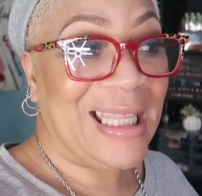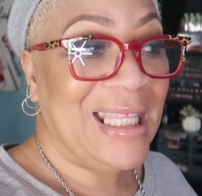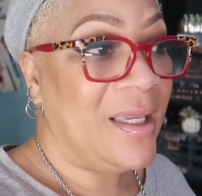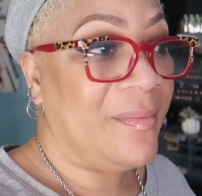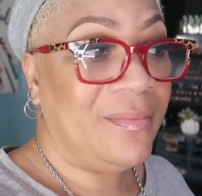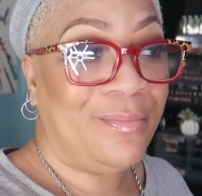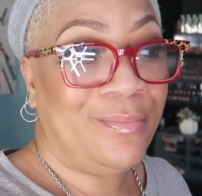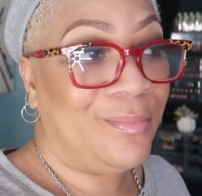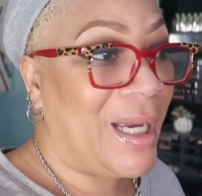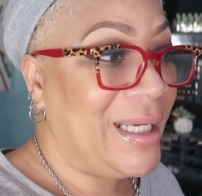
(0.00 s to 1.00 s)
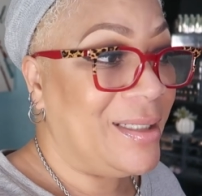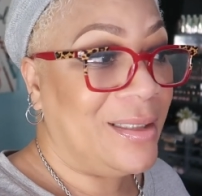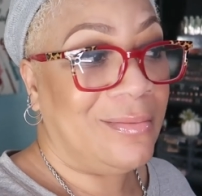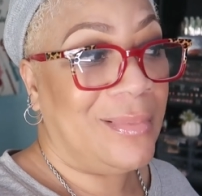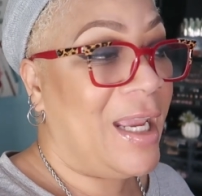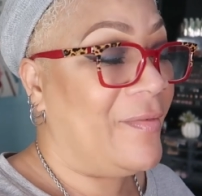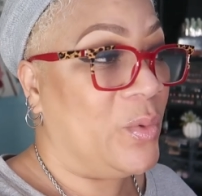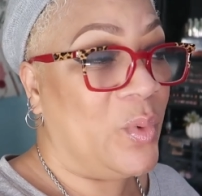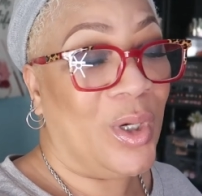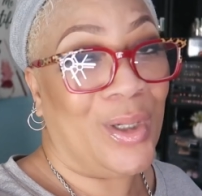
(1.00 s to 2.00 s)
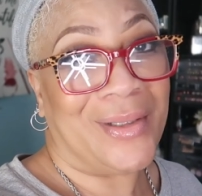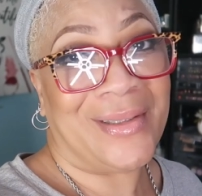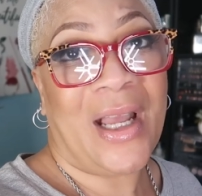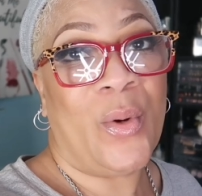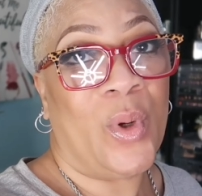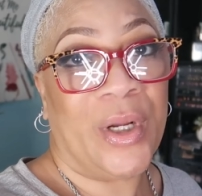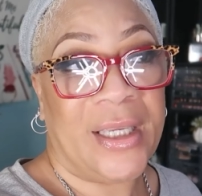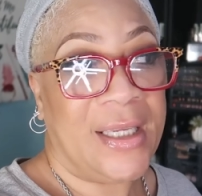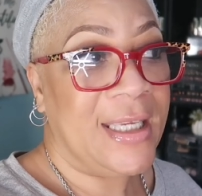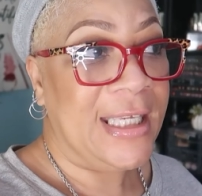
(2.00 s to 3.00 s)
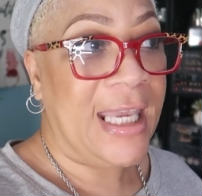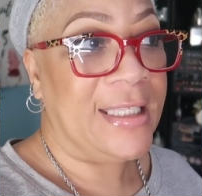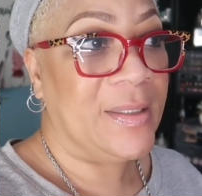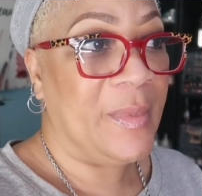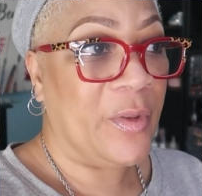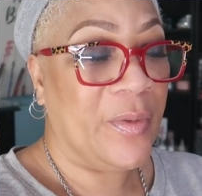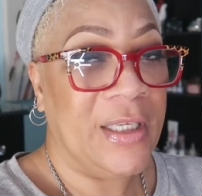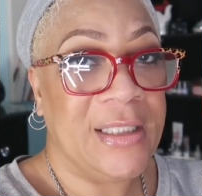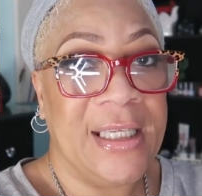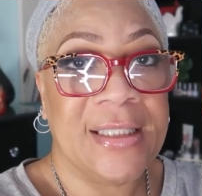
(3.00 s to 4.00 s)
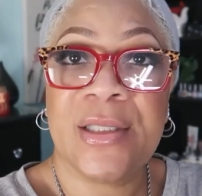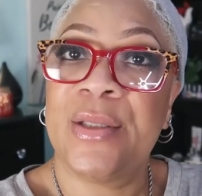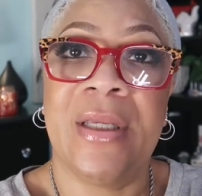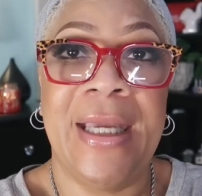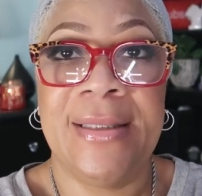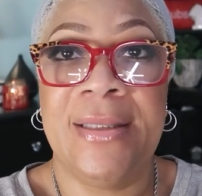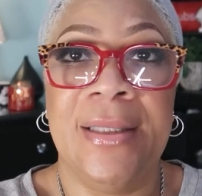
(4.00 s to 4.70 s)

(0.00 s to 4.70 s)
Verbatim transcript: I think Mike doesn't have to work, or is not working. He has some other things he has, has